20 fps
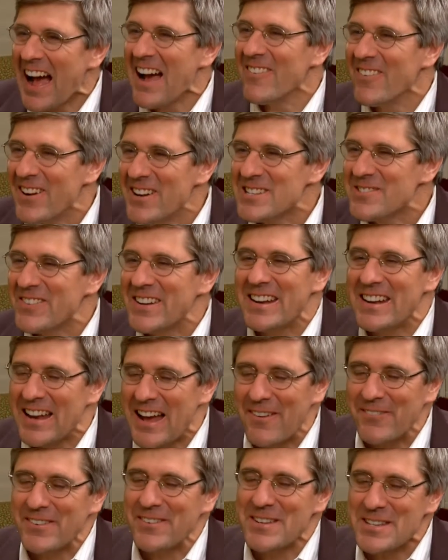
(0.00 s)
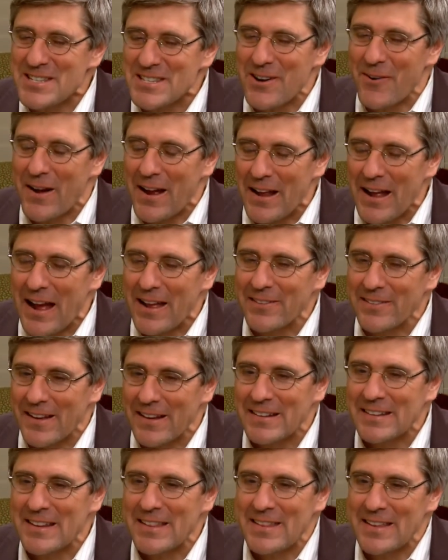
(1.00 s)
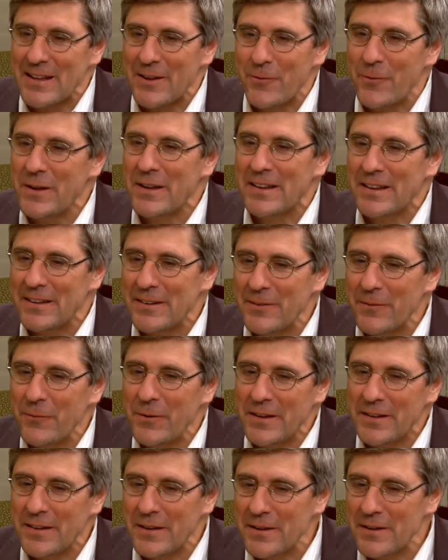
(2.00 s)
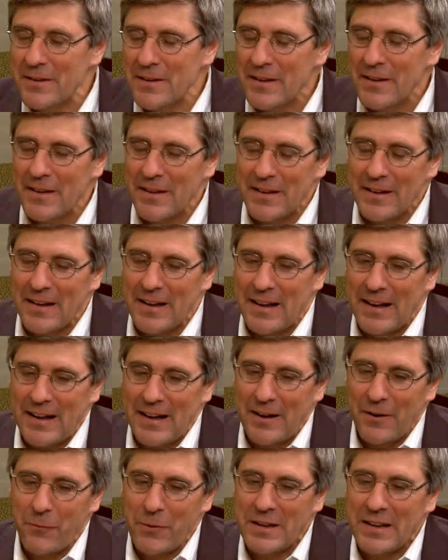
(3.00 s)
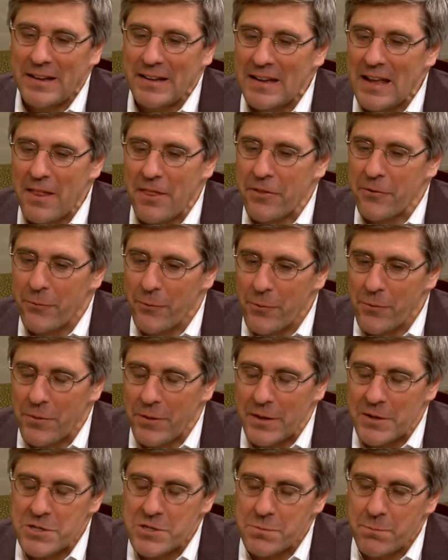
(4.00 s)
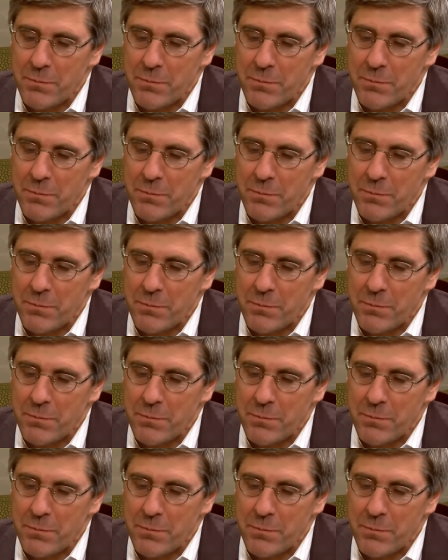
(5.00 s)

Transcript: I've always been an optimist, so I, would like to think we can we can uh, we can get through this.